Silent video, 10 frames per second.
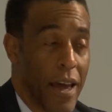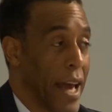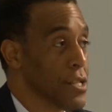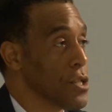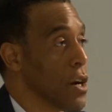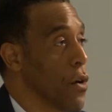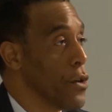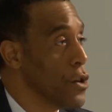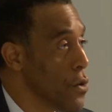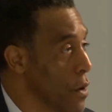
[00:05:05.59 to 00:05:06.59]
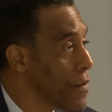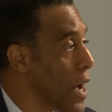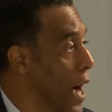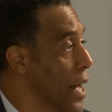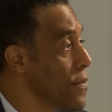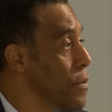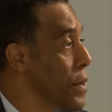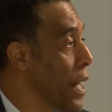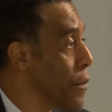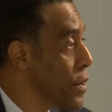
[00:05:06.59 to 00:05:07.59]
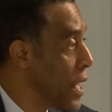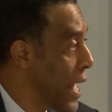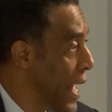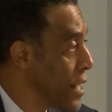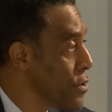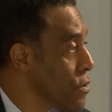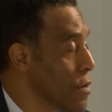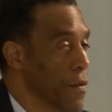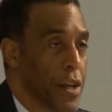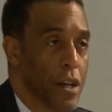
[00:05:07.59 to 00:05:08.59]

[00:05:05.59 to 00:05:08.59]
And so you have got to be able to handle the